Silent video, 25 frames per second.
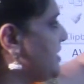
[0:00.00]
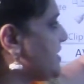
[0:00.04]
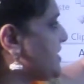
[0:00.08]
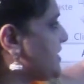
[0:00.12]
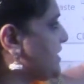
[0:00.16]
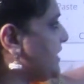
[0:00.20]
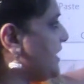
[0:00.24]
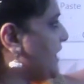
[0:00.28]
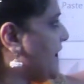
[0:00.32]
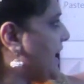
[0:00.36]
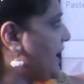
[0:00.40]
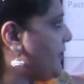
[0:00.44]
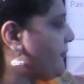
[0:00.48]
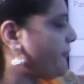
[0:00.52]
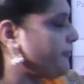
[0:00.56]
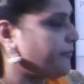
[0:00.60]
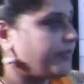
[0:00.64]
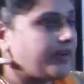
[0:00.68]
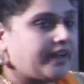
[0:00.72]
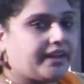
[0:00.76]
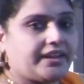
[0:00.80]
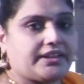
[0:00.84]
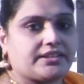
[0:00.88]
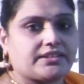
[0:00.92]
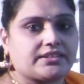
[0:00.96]
See,
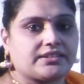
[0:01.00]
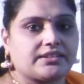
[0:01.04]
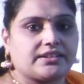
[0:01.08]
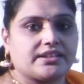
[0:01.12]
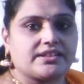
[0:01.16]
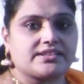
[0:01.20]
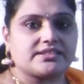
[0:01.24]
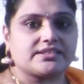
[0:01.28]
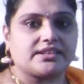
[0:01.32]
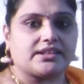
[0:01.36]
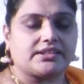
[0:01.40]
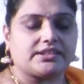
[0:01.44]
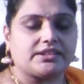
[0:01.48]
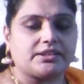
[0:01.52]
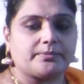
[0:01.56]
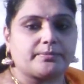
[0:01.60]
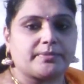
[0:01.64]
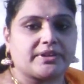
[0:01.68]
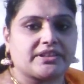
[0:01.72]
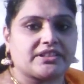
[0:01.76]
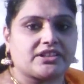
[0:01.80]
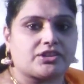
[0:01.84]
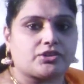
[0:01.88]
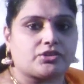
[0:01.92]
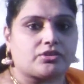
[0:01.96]
F8 is nothing
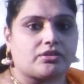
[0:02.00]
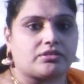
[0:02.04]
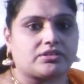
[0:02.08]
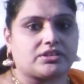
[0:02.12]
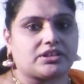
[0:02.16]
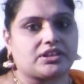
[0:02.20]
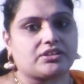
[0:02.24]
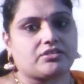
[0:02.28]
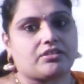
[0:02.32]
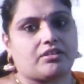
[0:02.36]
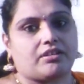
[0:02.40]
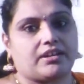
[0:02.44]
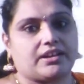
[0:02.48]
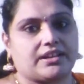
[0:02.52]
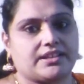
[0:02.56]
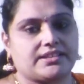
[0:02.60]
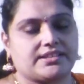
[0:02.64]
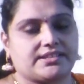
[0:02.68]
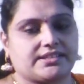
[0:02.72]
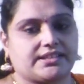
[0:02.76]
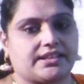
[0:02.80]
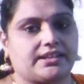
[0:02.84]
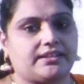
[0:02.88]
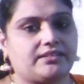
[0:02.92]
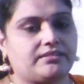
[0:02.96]
but the total colon
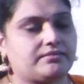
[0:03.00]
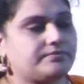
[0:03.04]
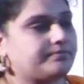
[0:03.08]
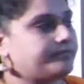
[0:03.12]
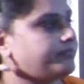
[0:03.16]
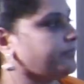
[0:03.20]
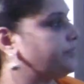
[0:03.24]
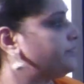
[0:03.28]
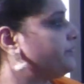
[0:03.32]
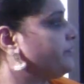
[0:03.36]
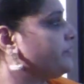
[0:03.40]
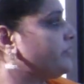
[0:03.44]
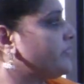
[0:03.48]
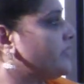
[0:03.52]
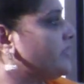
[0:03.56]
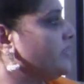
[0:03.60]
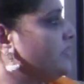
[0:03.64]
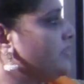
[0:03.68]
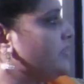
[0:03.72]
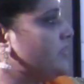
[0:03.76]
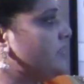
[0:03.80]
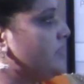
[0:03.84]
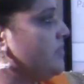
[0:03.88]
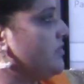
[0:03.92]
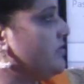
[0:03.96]
cell.
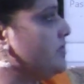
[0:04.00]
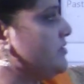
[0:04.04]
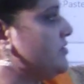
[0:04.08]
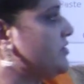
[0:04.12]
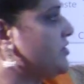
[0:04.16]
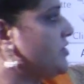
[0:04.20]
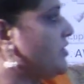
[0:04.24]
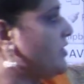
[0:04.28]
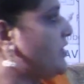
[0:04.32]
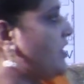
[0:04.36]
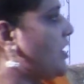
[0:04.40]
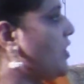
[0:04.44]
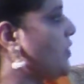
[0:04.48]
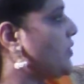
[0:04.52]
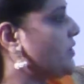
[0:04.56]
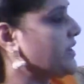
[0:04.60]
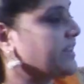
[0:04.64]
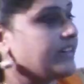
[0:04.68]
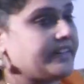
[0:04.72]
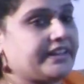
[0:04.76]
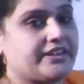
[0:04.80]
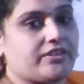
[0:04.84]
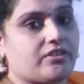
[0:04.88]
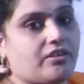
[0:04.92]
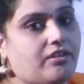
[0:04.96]
So now
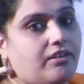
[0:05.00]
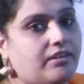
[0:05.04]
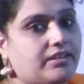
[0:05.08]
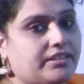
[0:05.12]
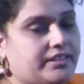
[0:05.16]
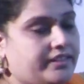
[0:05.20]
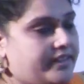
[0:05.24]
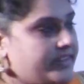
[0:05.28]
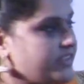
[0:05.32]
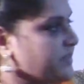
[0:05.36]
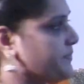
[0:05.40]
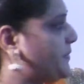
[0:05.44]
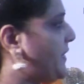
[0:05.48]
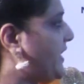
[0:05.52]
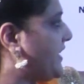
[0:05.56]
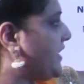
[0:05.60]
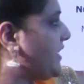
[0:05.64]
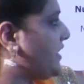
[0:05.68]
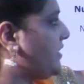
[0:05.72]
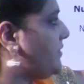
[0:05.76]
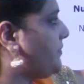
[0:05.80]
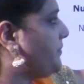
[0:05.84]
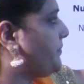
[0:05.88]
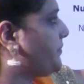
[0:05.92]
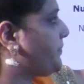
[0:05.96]
click on this
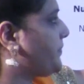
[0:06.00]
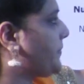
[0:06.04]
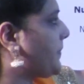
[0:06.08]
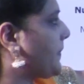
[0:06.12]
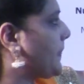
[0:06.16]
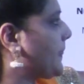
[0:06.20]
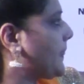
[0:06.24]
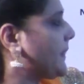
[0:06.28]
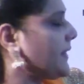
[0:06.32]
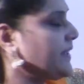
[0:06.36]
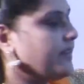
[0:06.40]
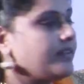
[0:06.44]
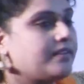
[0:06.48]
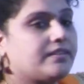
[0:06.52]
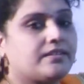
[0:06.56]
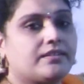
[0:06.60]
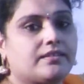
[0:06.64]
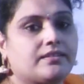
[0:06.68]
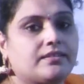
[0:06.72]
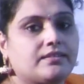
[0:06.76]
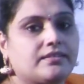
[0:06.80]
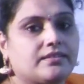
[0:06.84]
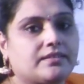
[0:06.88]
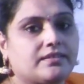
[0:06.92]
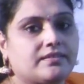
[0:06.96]
button.
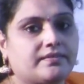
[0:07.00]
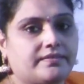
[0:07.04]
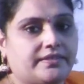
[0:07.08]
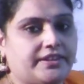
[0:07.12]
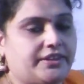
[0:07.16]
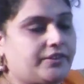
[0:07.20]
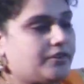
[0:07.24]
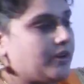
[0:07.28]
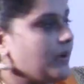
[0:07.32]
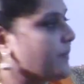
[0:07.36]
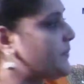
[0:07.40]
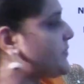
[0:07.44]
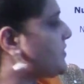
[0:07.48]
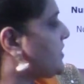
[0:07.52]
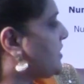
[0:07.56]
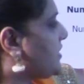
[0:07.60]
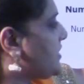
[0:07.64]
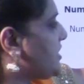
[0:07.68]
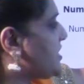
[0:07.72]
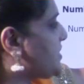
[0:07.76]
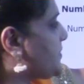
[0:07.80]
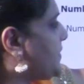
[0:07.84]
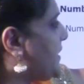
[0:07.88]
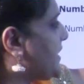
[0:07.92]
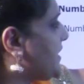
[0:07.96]
Did you observe
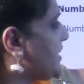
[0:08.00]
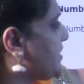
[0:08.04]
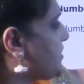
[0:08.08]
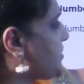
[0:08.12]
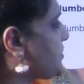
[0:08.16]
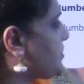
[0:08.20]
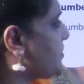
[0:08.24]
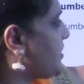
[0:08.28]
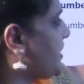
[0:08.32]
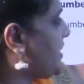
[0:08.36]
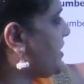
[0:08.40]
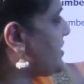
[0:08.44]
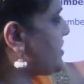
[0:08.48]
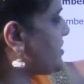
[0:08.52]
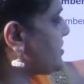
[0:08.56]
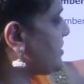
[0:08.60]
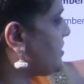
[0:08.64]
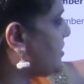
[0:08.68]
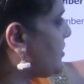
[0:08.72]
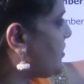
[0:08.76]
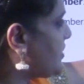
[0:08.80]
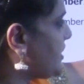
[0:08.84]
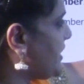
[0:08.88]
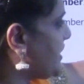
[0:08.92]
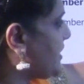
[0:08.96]
this button, students?
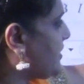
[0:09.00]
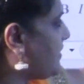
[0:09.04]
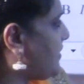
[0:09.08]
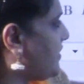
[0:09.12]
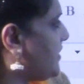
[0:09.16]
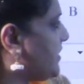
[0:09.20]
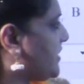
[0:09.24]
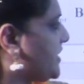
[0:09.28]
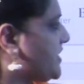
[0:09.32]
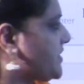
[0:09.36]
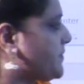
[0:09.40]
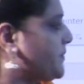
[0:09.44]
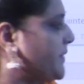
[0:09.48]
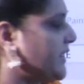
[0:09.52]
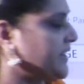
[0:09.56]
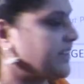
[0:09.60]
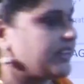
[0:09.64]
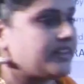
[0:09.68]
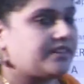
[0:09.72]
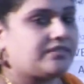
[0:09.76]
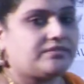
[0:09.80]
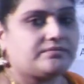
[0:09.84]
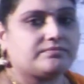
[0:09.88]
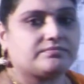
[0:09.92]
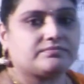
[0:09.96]
Now click on this
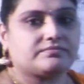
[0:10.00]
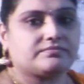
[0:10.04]
button